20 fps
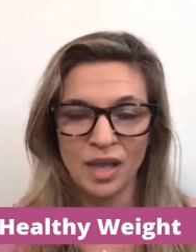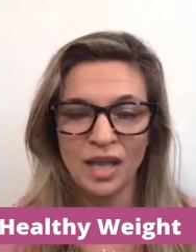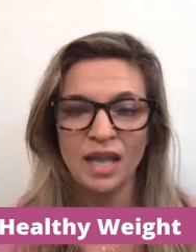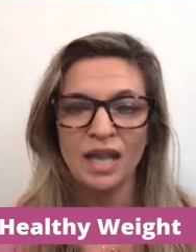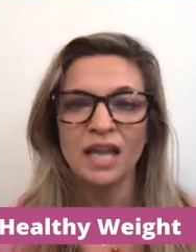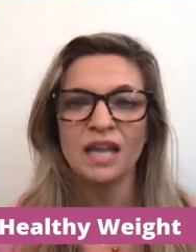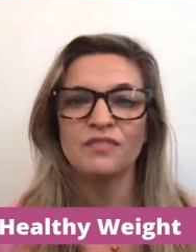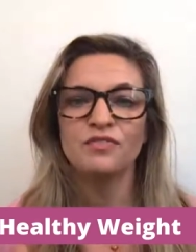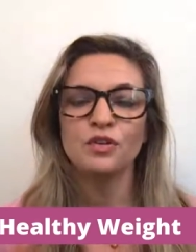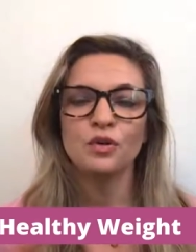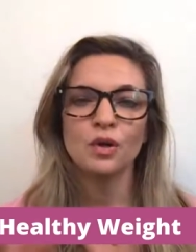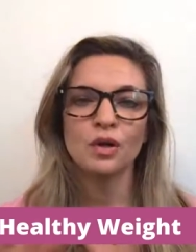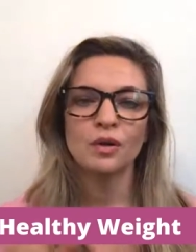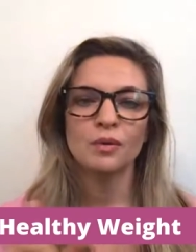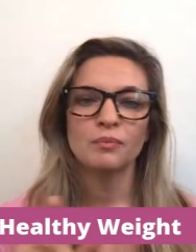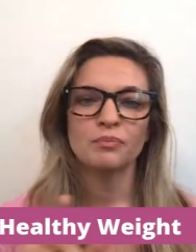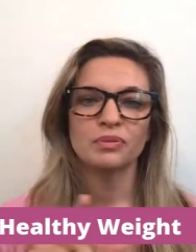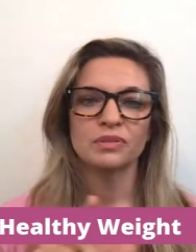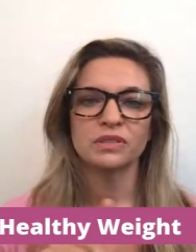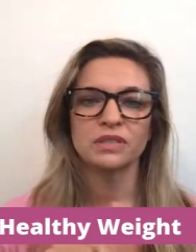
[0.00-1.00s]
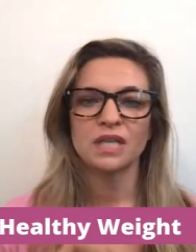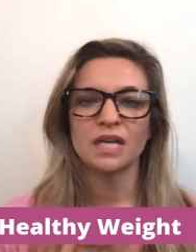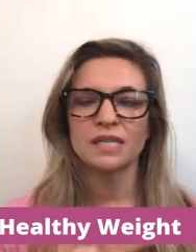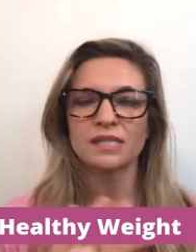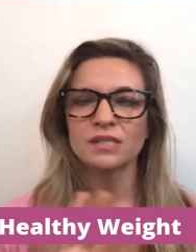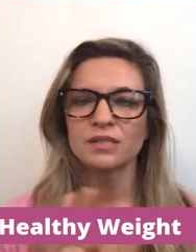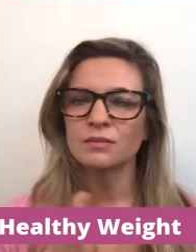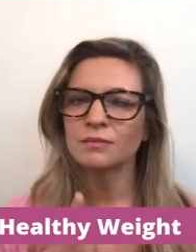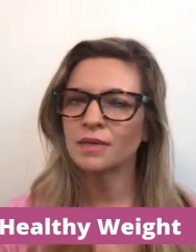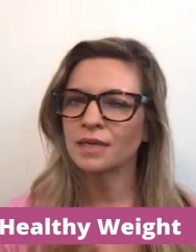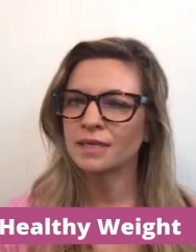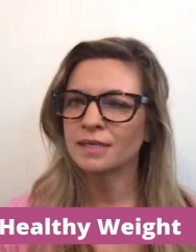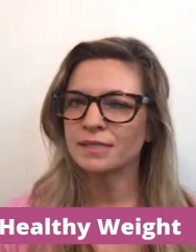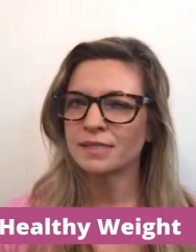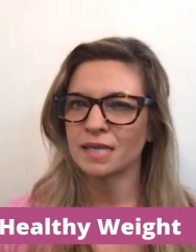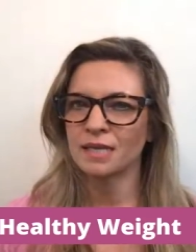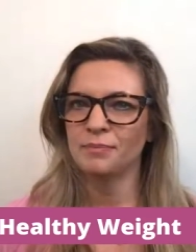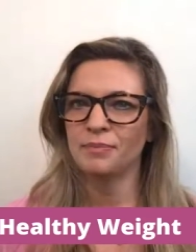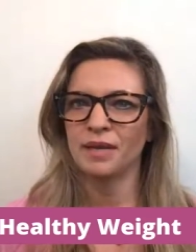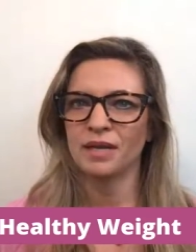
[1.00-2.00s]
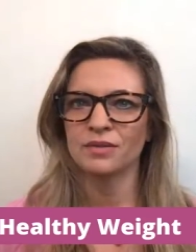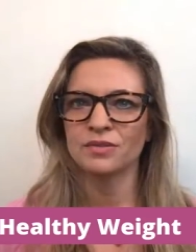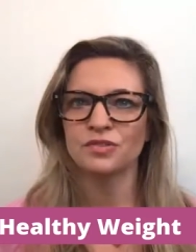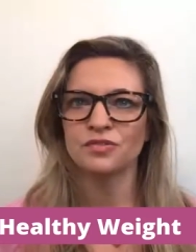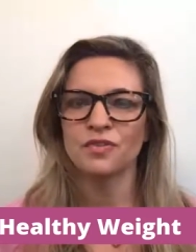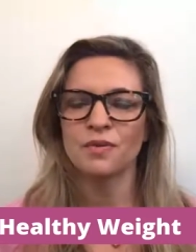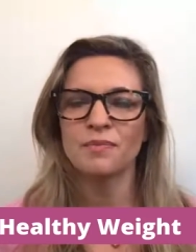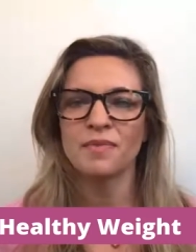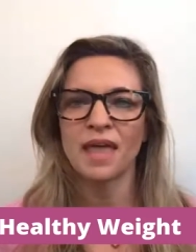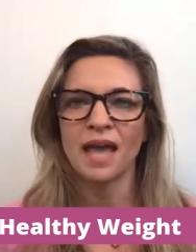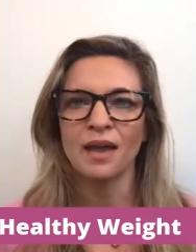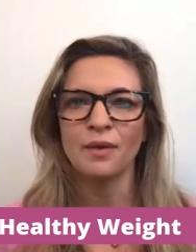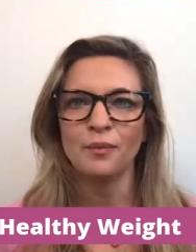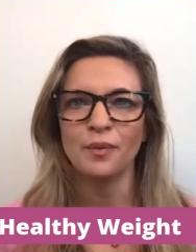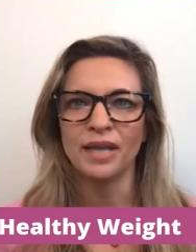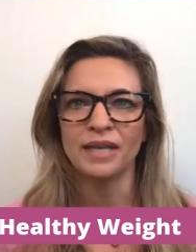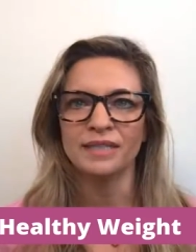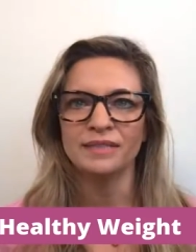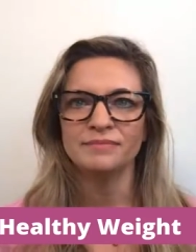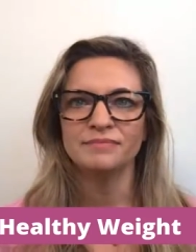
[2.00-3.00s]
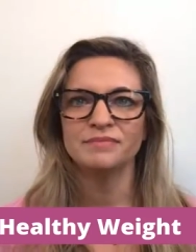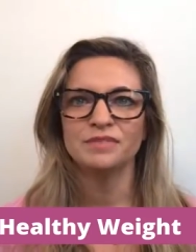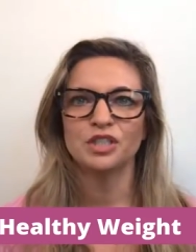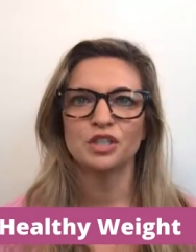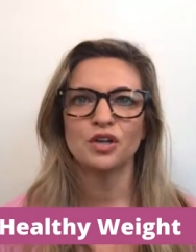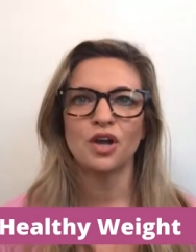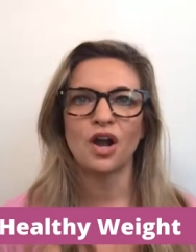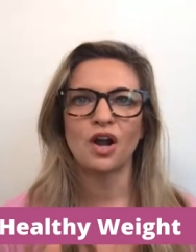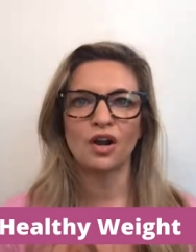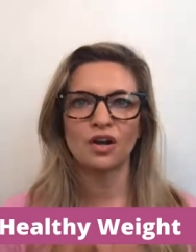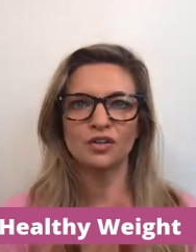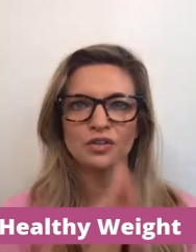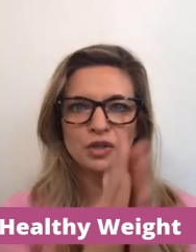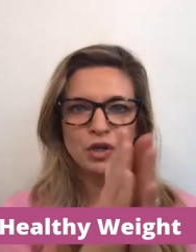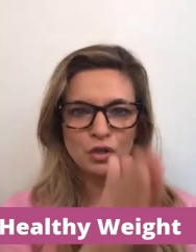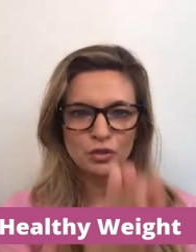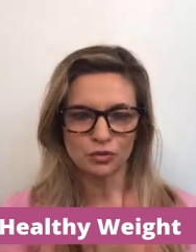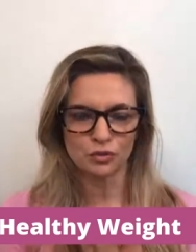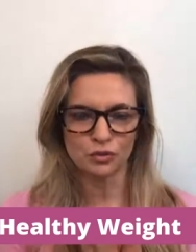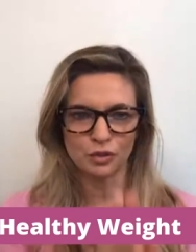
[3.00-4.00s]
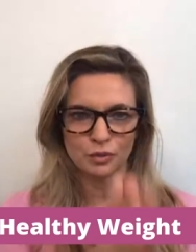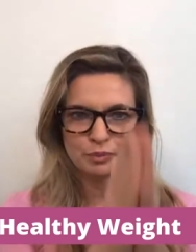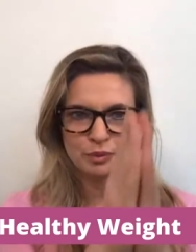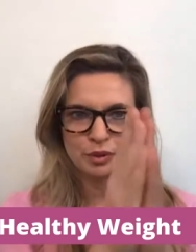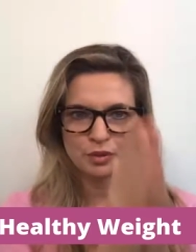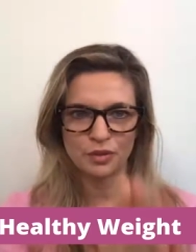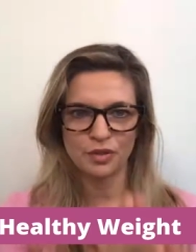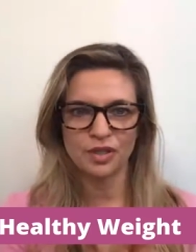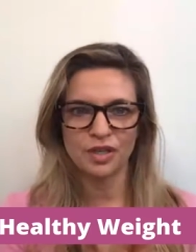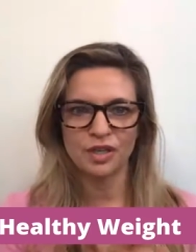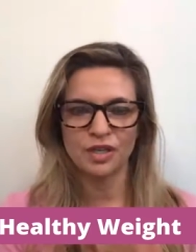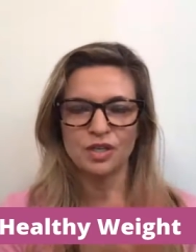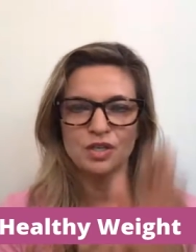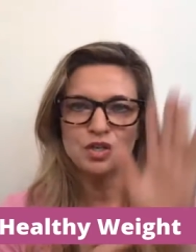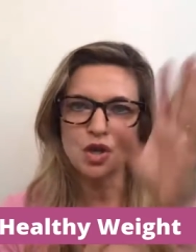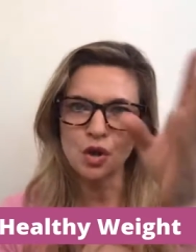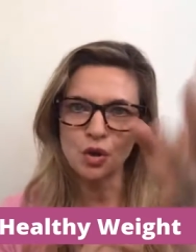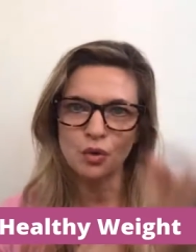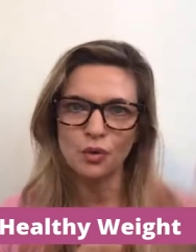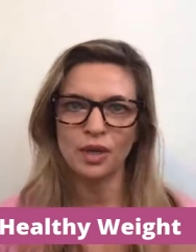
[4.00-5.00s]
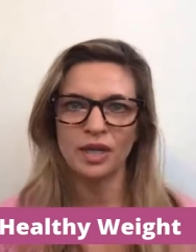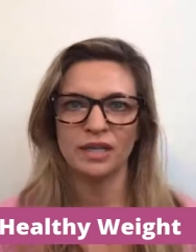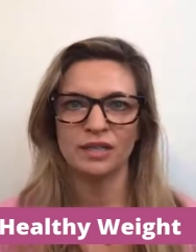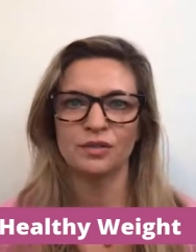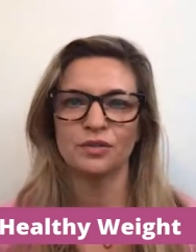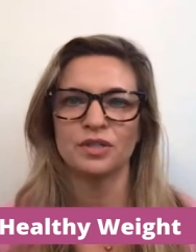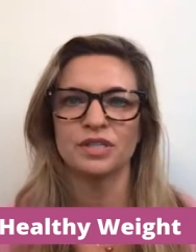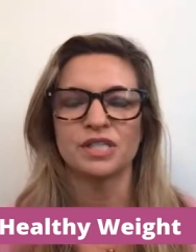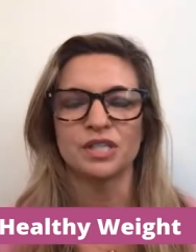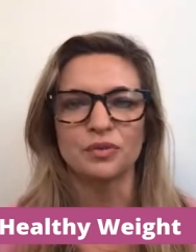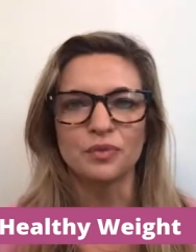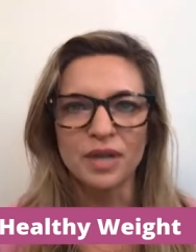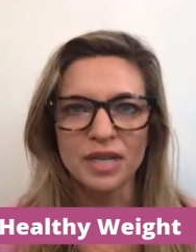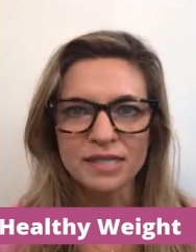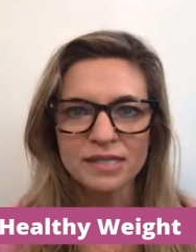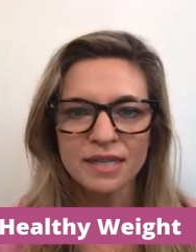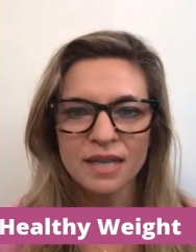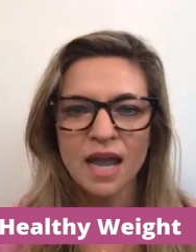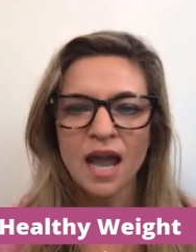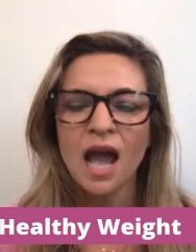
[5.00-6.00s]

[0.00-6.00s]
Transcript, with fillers: If you are plus or minus eight pounds from that weight, you're our null group. You're the no increase in risk.